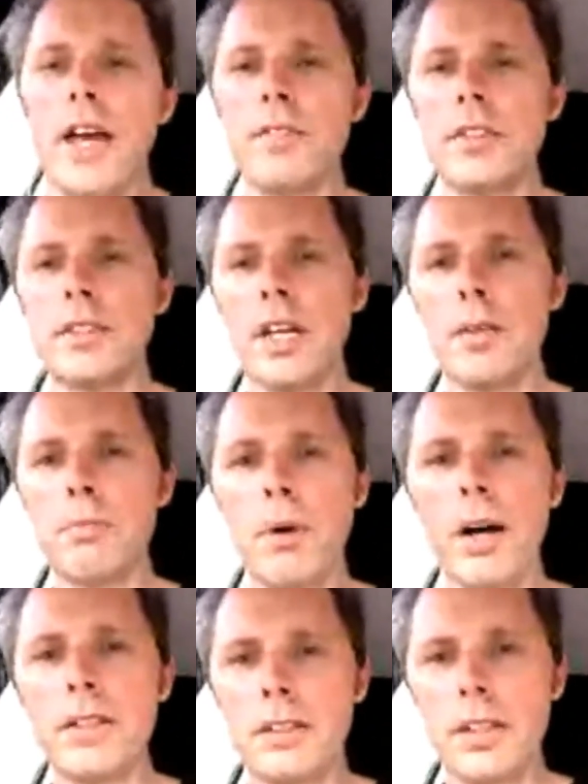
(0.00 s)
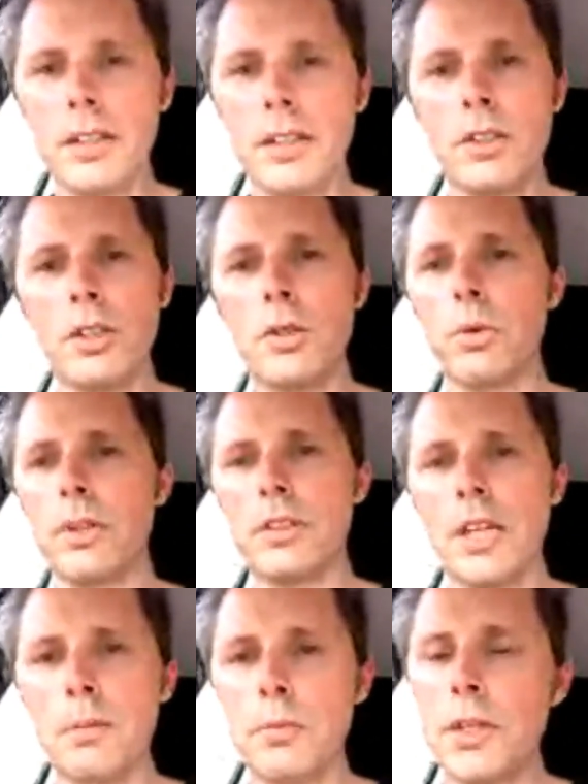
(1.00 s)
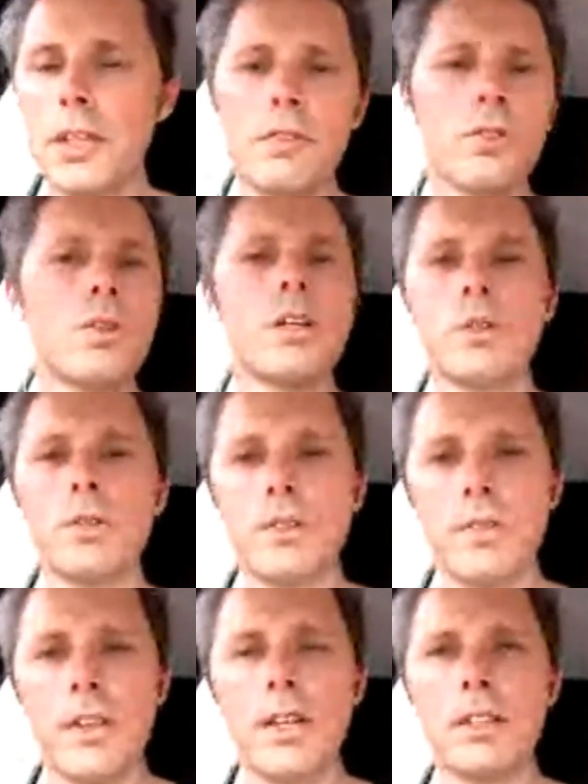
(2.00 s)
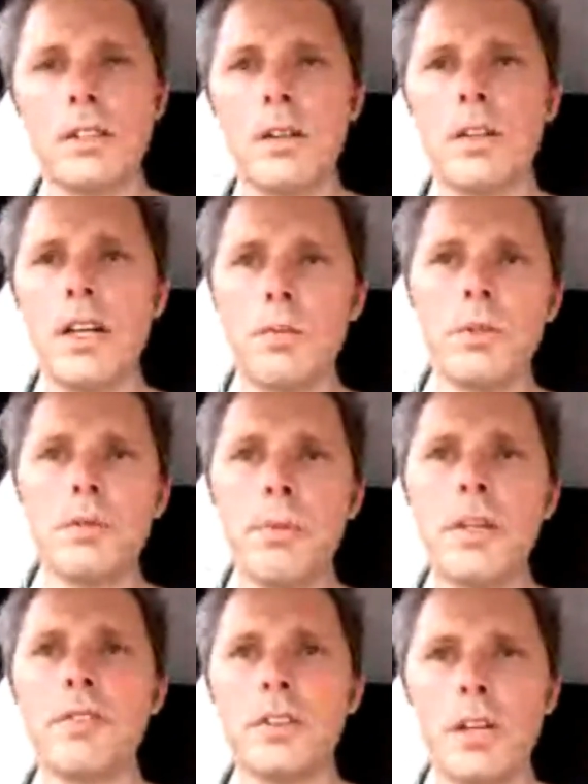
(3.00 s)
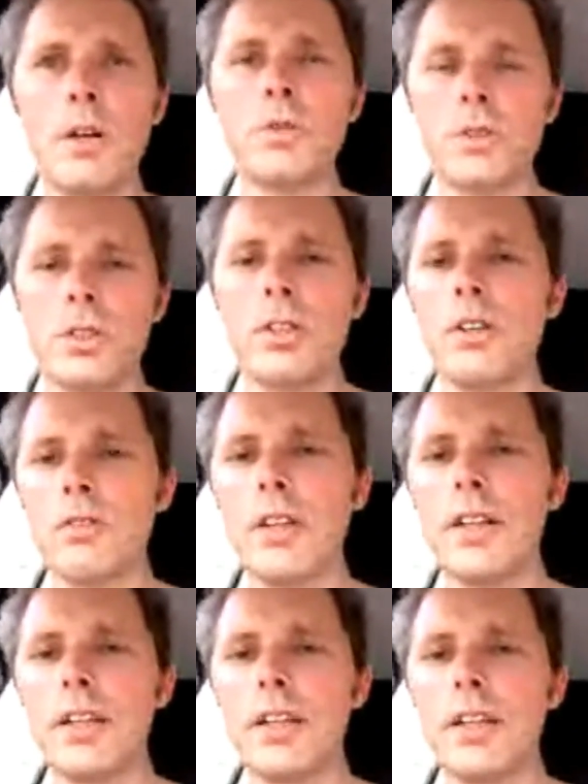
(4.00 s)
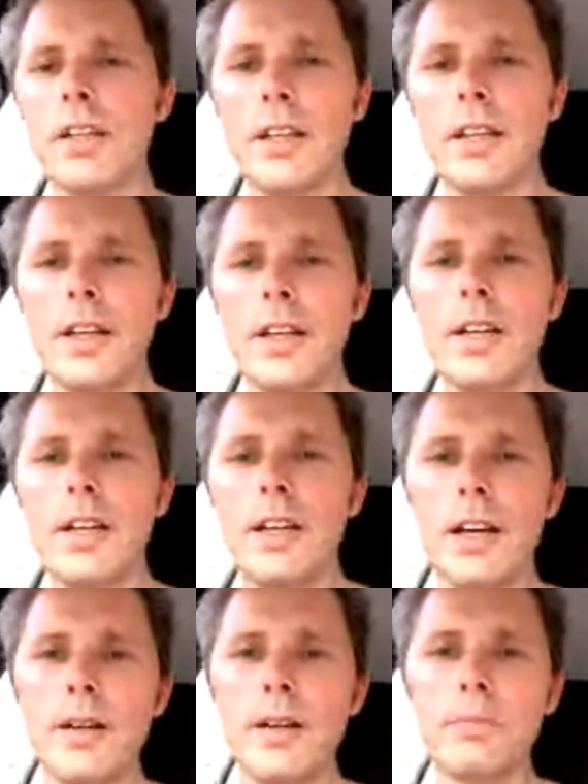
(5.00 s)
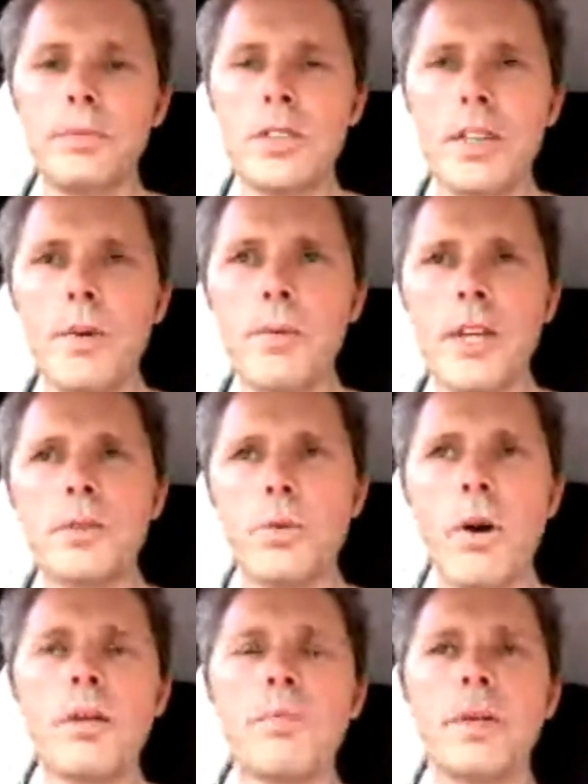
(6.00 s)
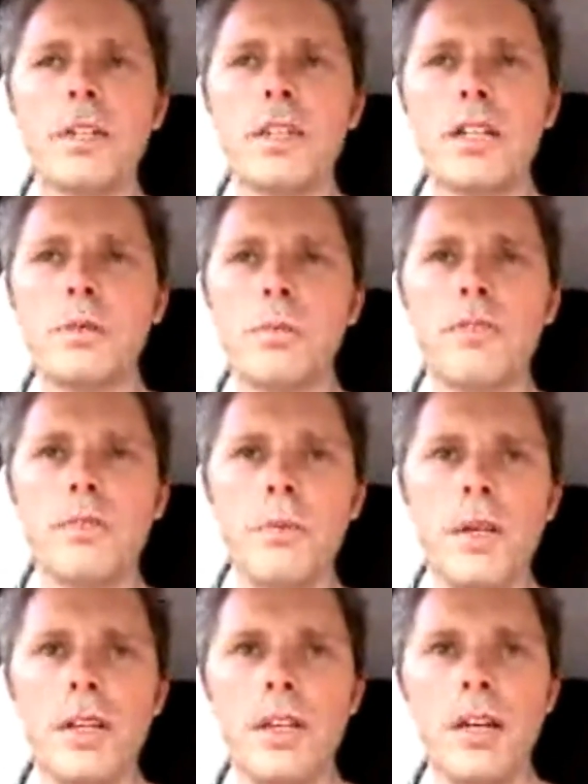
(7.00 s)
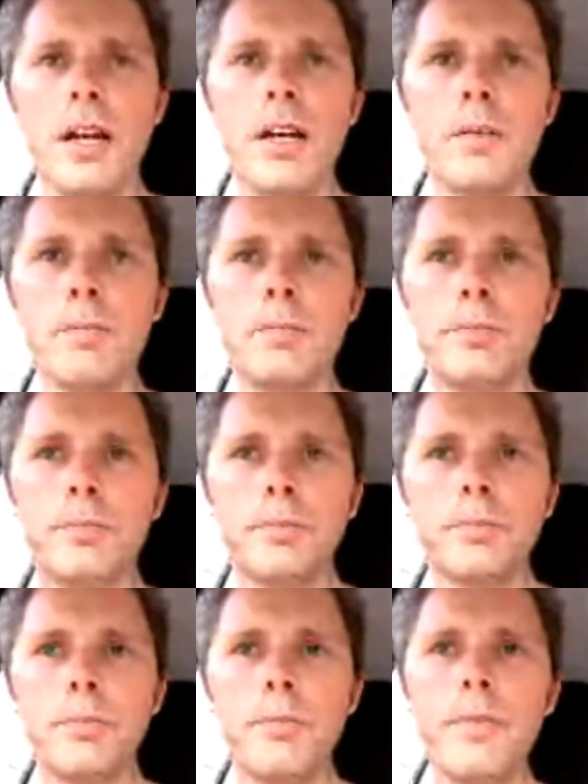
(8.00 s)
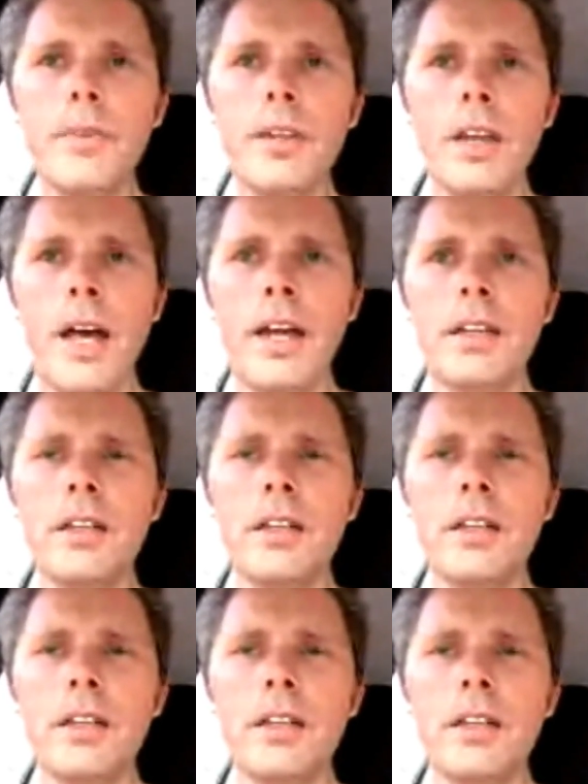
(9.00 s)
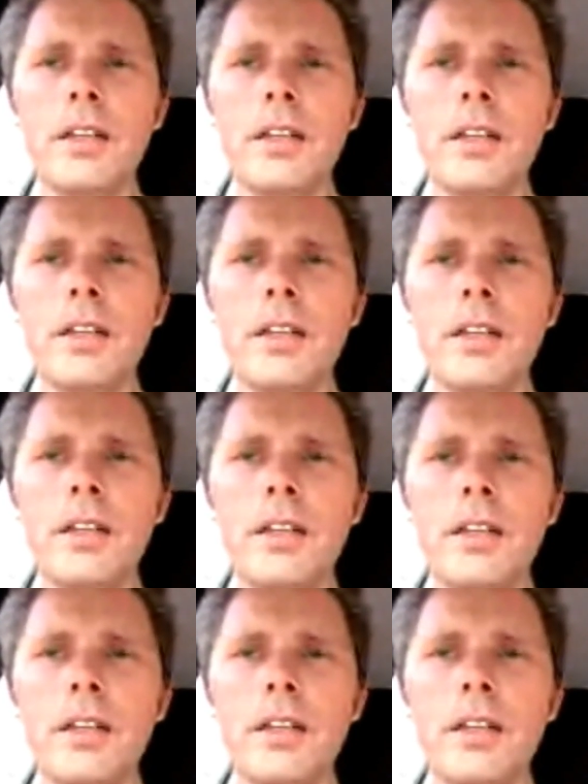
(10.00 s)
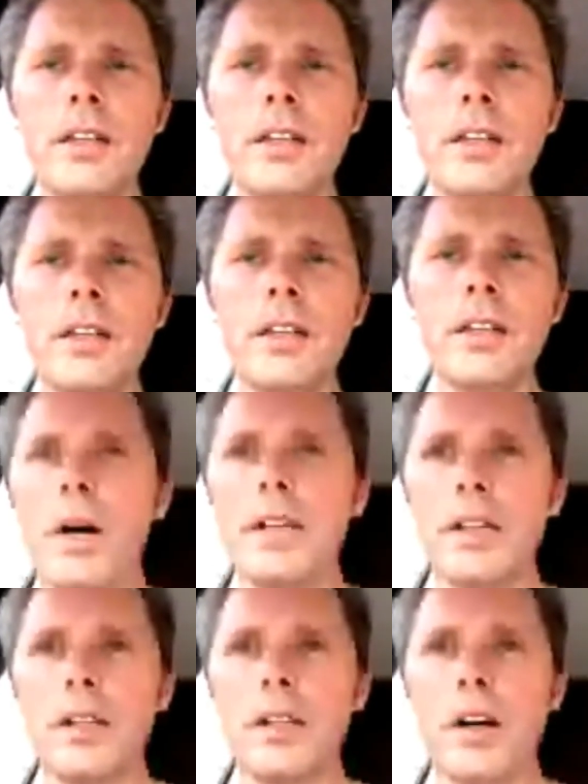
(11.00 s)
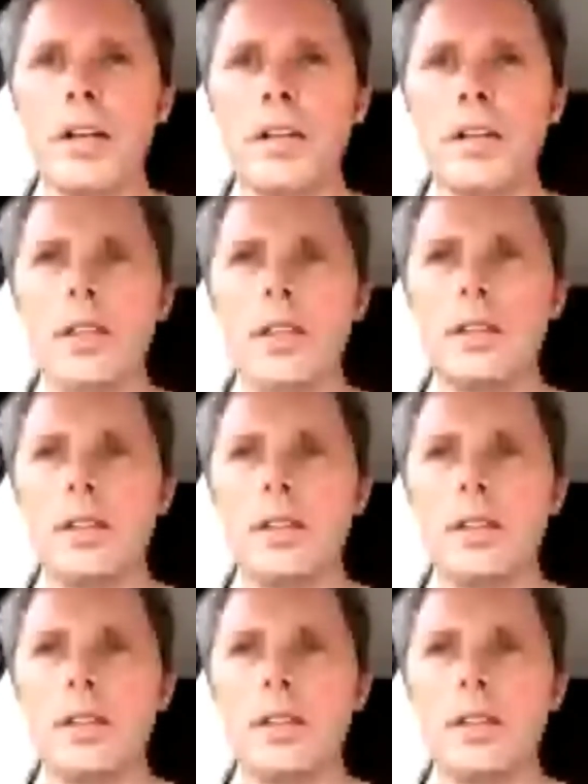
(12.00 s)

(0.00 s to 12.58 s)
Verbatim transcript: have the same mindset to you or the same objectives all those sorts of things and, I, and it was a bit of a culture shock really yeah um, so that that was quite a big adjustment for me um, and you know probably one that i